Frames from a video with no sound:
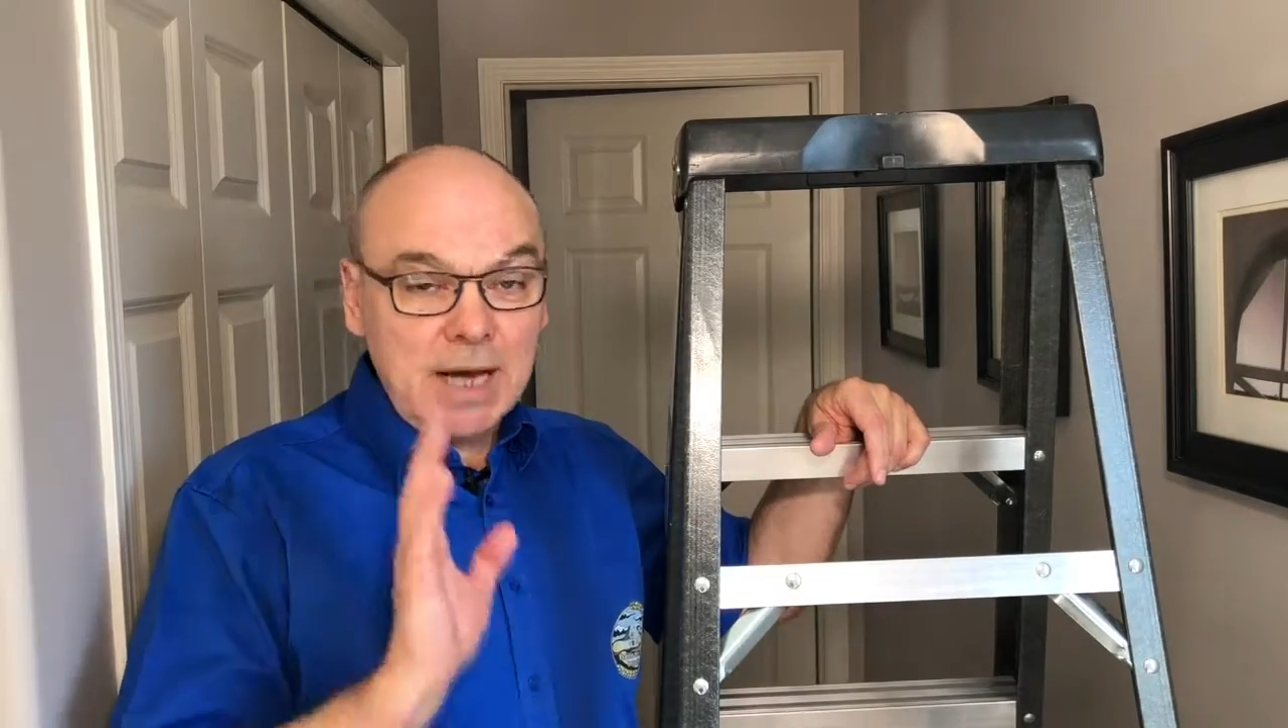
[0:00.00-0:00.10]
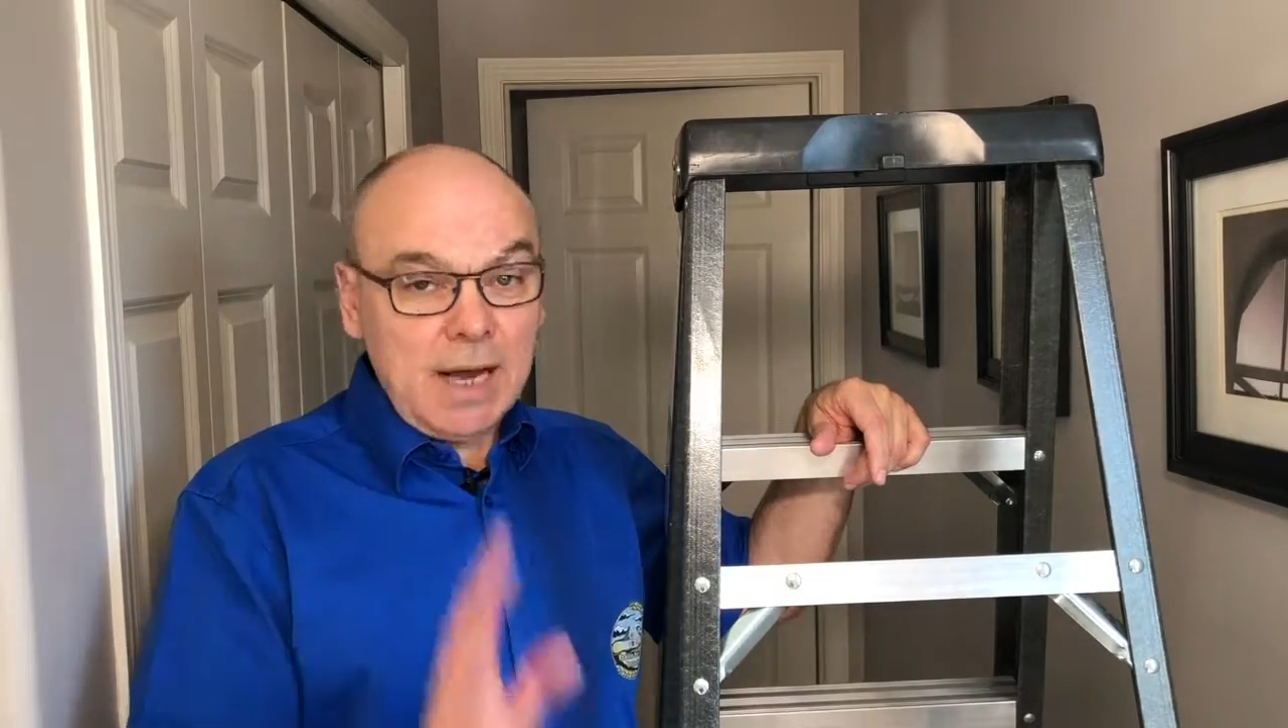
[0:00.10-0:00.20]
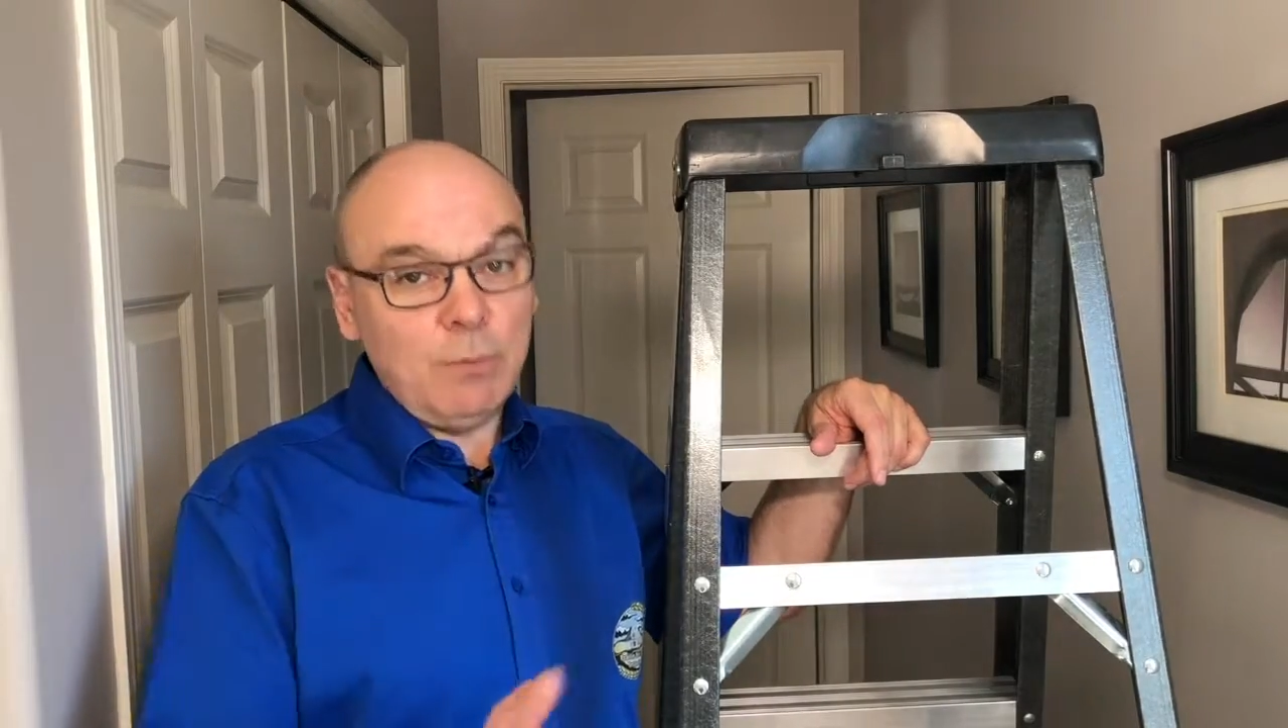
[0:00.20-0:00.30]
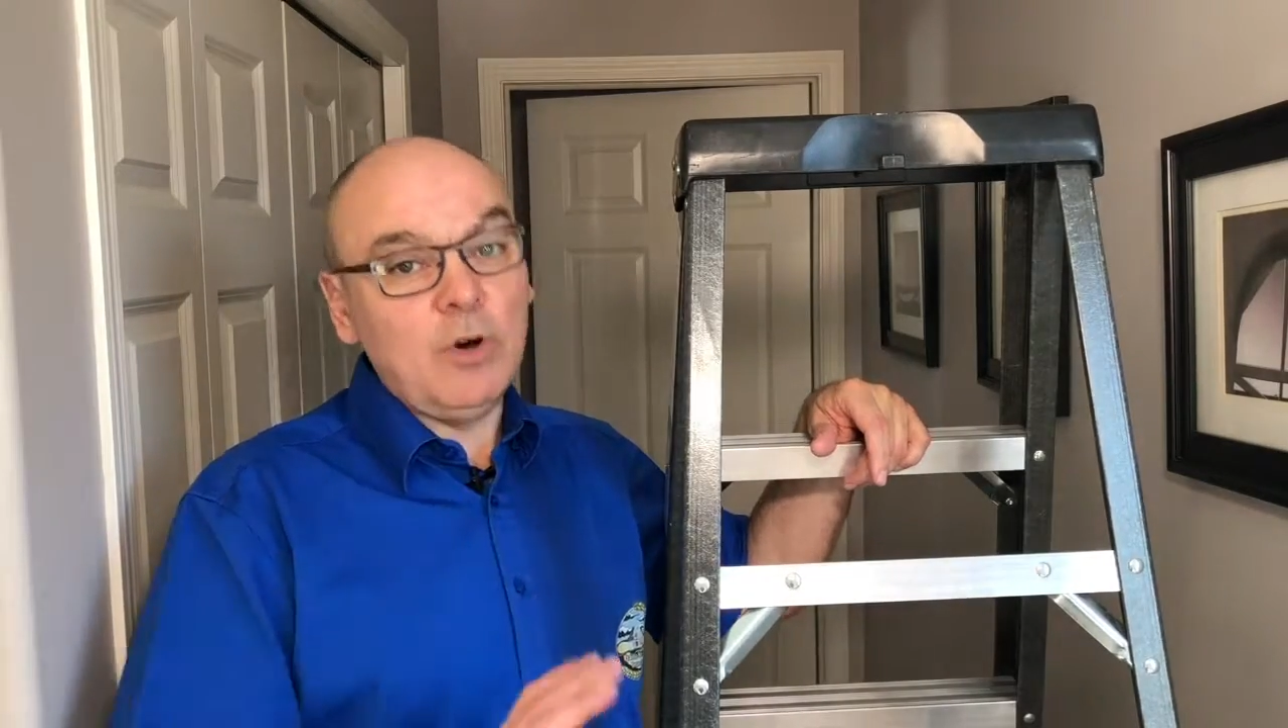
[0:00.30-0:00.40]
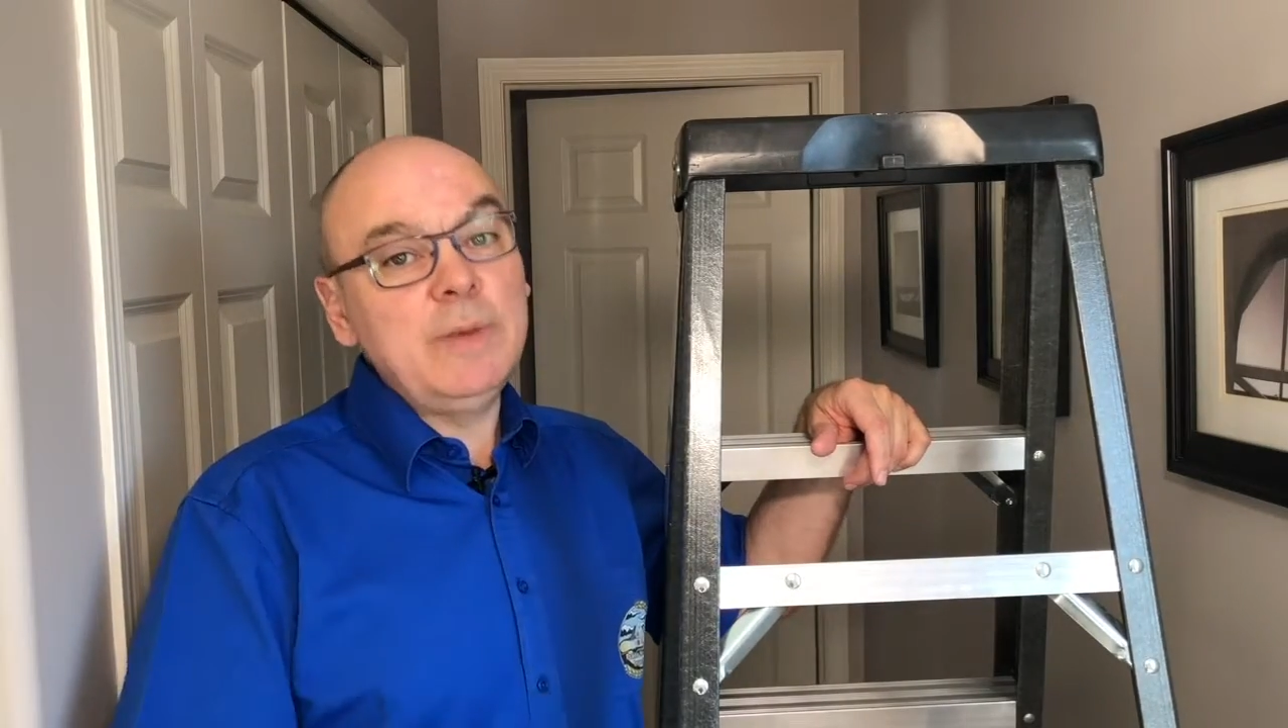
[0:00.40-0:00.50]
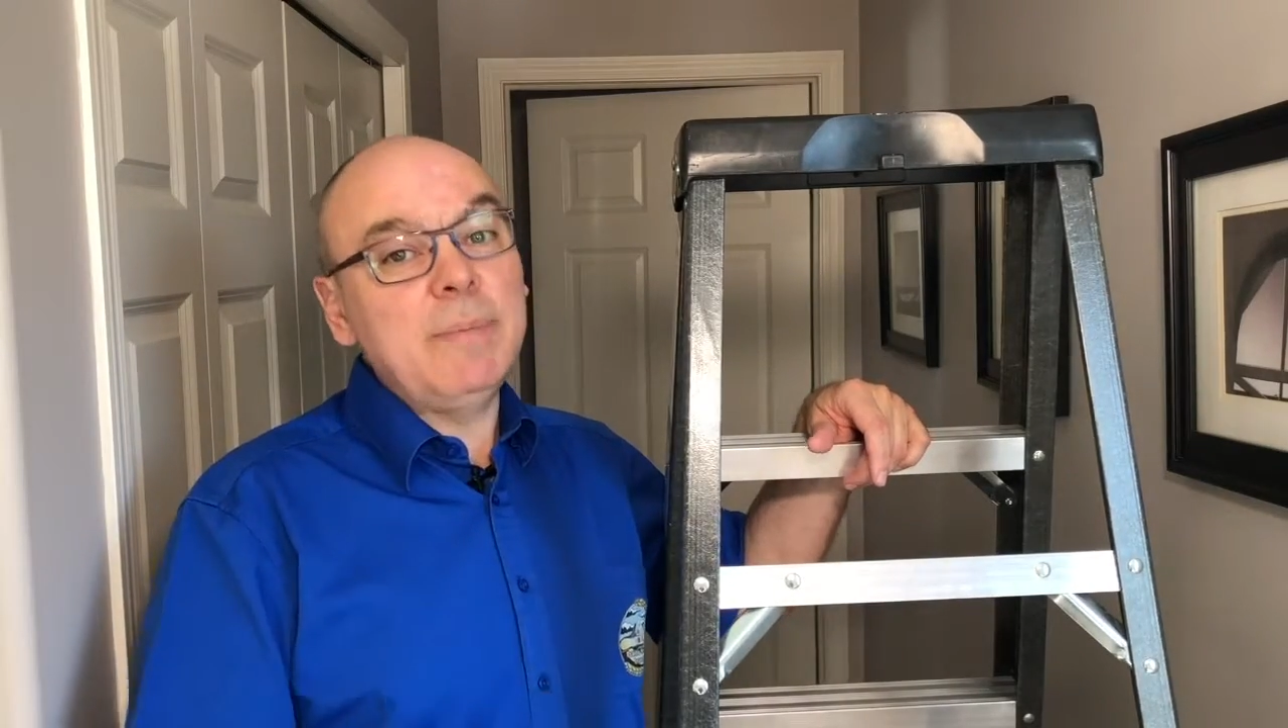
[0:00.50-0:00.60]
I will